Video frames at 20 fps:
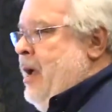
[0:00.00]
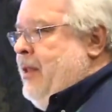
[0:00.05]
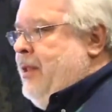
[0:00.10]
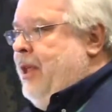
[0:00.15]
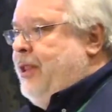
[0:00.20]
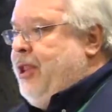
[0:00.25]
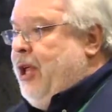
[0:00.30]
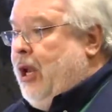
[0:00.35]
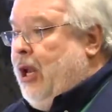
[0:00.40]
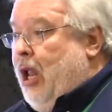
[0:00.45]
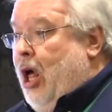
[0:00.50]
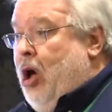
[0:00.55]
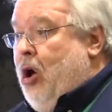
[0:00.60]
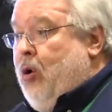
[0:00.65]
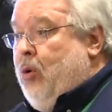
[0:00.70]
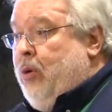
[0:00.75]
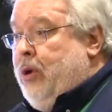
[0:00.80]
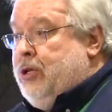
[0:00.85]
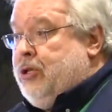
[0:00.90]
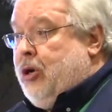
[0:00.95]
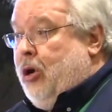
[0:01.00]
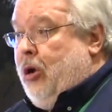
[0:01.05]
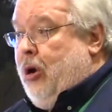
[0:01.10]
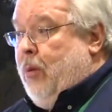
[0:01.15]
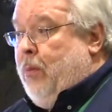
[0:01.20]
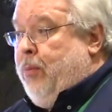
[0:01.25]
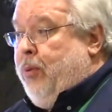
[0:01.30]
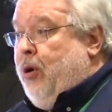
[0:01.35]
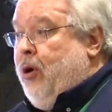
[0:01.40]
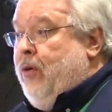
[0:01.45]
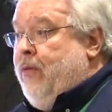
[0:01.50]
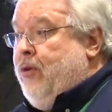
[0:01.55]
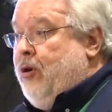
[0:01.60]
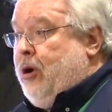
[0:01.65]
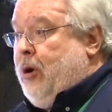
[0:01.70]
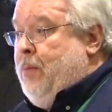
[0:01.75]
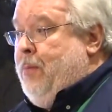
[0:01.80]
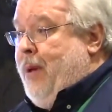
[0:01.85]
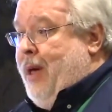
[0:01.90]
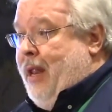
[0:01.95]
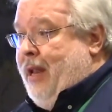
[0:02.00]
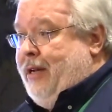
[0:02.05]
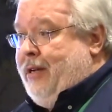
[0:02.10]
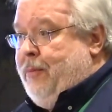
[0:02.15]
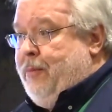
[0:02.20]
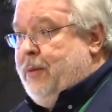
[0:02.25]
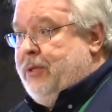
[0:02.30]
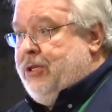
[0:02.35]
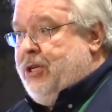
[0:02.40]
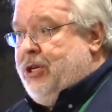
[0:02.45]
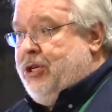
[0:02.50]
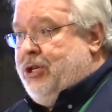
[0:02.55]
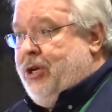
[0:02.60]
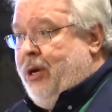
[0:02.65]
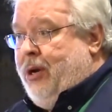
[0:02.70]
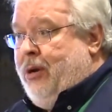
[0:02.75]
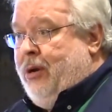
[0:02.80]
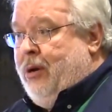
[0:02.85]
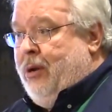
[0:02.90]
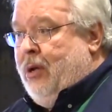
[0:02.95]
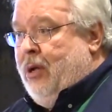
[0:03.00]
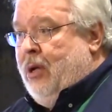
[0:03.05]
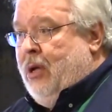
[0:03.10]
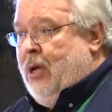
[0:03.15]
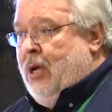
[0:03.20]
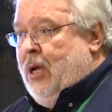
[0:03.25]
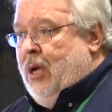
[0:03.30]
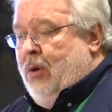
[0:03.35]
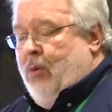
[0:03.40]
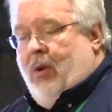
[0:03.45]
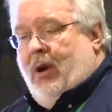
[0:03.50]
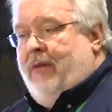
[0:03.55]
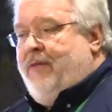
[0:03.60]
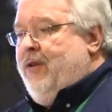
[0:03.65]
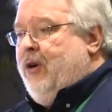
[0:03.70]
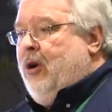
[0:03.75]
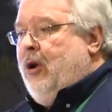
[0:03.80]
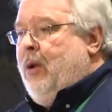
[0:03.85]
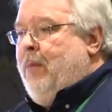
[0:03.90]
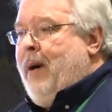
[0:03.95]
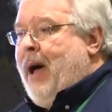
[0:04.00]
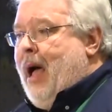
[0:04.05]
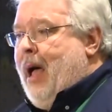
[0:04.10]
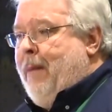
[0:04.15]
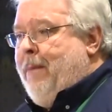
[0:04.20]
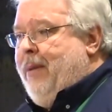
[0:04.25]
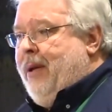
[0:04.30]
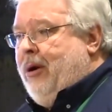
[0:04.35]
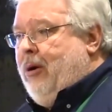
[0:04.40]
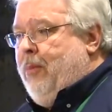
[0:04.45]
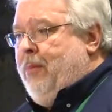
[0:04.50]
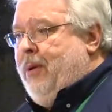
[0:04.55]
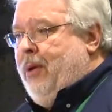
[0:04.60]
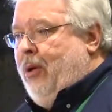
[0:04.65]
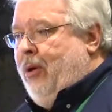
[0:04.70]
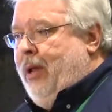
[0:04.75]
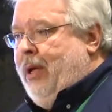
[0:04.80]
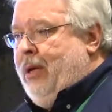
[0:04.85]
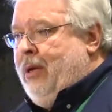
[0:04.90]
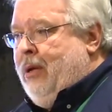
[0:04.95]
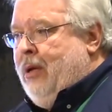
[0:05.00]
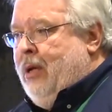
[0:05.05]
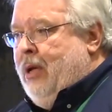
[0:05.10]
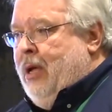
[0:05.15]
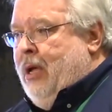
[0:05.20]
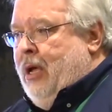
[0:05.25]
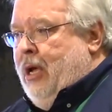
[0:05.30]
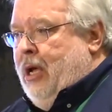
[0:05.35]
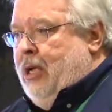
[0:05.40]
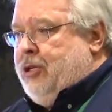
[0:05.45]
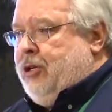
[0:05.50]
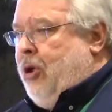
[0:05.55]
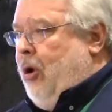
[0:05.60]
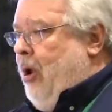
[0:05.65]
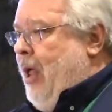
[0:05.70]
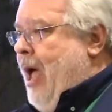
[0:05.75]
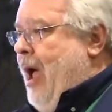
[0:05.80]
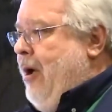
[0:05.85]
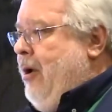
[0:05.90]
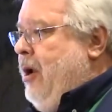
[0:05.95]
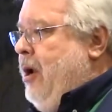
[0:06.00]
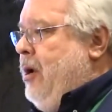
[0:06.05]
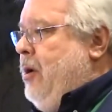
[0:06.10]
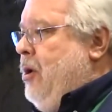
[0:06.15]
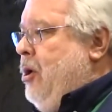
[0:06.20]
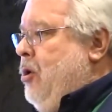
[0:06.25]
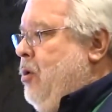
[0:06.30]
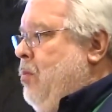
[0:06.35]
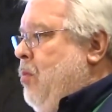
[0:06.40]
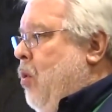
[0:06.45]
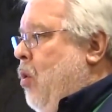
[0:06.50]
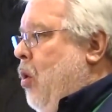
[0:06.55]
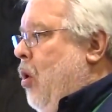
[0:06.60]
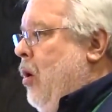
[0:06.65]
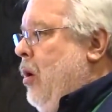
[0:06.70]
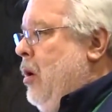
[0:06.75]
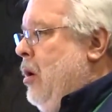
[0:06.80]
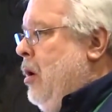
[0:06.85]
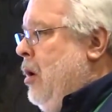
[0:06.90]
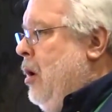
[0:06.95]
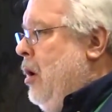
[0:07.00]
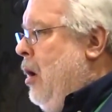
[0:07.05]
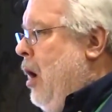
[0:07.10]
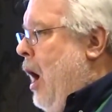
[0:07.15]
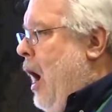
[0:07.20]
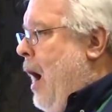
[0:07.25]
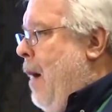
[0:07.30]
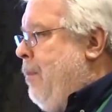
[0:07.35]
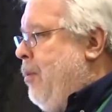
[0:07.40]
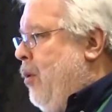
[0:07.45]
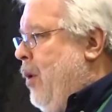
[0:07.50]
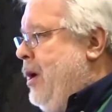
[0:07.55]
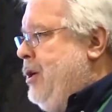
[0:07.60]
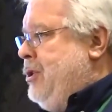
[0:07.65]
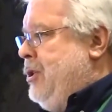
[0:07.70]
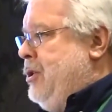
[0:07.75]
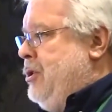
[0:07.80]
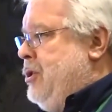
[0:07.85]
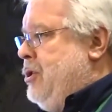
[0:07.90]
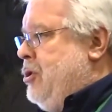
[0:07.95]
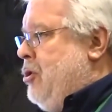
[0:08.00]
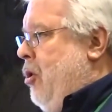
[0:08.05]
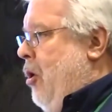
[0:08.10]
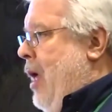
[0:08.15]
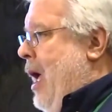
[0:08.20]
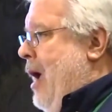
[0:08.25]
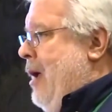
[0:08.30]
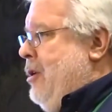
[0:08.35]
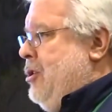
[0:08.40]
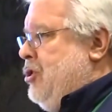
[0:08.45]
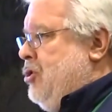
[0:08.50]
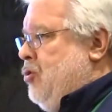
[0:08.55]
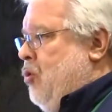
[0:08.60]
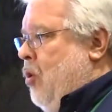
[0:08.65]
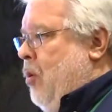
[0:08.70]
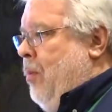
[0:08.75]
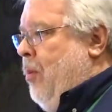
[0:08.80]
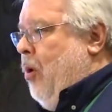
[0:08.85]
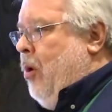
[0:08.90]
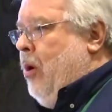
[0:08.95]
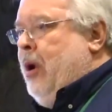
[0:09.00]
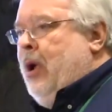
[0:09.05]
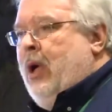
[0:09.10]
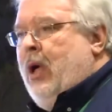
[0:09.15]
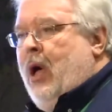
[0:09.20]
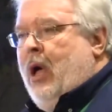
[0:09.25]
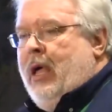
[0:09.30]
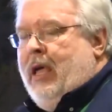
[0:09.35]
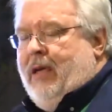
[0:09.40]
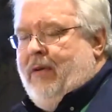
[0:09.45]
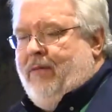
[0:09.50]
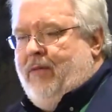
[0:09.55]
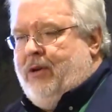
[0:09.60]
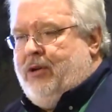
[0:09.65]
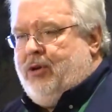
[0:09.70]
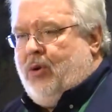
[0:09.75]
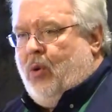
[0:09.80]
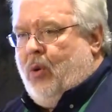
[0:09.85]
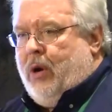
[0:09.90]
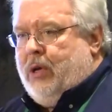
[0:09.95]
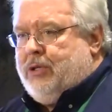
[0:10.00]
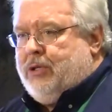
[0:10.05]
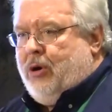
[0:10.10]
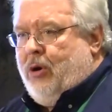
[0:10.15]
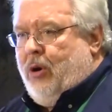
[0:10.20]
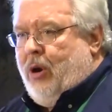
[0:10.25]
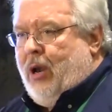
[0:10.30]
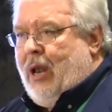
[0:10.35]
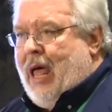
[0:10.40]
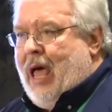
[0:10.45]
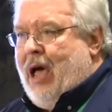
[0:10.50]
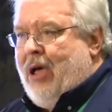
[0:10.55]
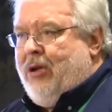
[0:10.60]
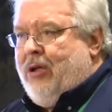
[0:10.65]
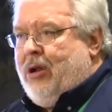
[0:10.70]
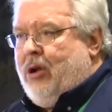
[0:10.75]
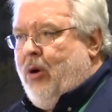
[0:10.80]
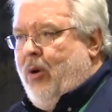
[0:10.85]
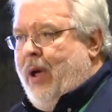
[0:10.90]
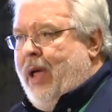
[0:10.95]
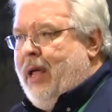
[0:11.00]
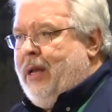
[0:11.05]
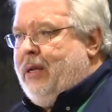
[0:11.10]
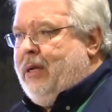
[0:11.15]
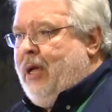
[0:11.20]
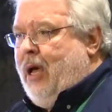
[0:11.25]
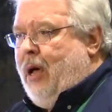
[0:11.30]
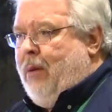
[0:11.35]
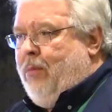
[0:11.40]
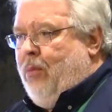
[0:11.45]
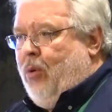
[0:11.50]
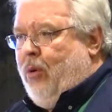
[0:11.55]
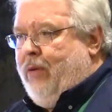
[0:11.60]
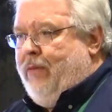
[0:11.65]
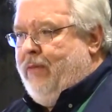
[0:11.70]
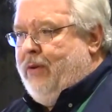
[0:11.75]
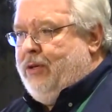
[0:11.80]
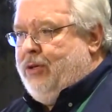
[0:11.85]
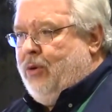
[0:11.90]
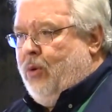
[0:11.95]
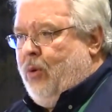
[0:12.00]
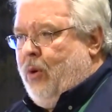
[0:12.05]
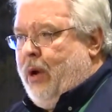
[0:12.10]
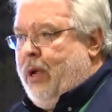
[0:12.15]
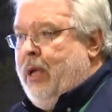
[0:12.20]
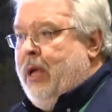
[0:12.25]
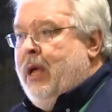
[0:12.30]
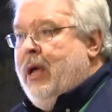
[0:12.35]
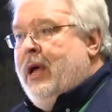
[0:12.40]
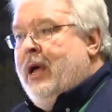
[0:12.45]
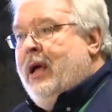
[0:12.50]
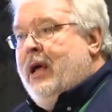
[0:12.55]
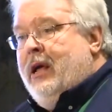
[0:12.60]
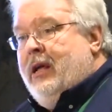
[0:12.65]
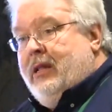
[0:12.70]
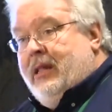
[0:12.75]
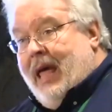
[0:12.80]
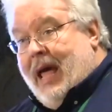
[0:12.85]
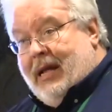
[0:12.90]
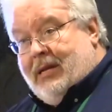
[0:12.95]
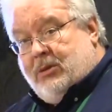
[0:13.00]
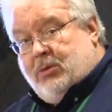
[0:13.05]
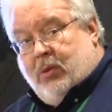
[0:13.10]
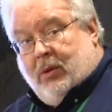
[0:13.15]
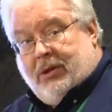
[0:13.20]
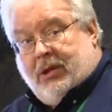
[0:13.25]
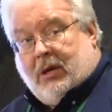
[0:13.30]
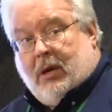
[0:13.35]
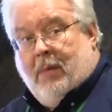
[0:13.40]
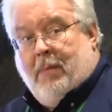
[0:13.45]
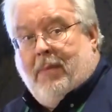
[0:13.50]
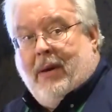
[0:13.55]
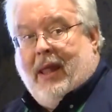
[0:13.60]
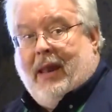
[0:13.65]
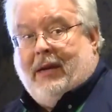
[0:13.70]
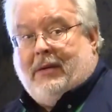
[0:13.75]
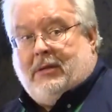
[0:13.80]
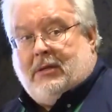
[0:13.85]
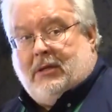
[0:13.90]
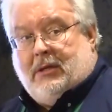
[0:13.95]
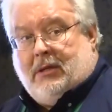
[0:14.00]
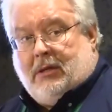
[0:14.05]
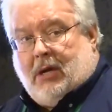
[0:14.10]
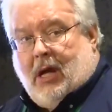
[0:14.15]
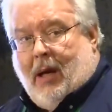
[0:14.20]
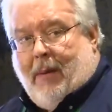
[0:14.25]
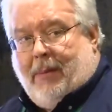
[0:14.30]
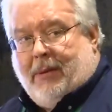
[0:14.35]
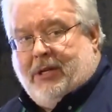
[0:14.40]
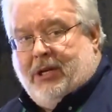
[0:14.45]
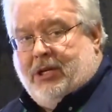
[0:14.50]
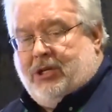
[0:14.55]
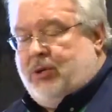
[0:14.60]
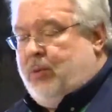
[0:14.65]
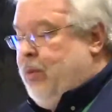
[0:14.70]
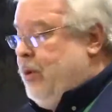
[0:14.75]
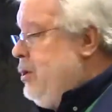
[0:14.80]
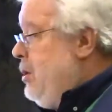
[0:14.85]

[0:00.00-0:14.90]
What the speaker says: that the loan is going to improve your competitive position. Well, if you're going to buy a bigger building, it's going to allow you to do more operations. It's going to allow you to store more inventory. It's going to allow you to go ahead and cut more inventory. That's what the competition we're